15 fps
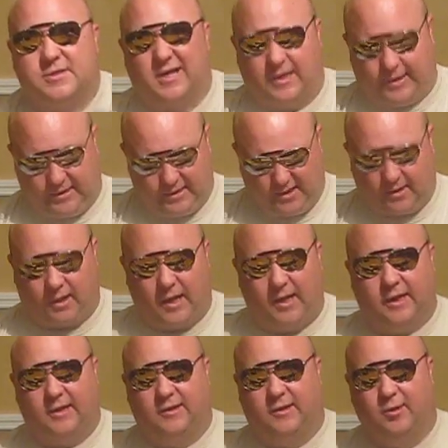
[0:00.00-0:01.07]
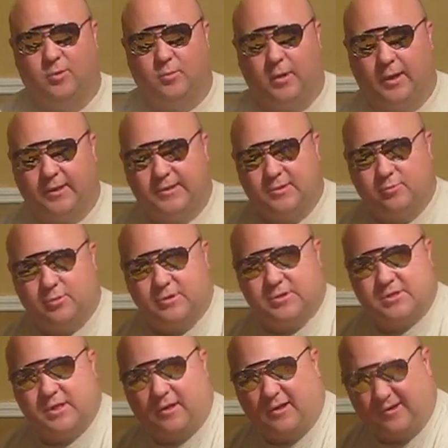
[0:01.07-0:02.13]
that I didn't like too much
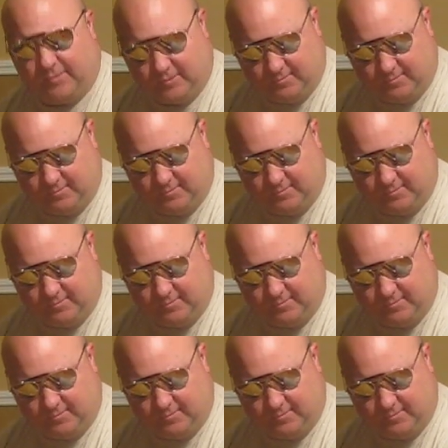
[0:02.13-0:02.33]
was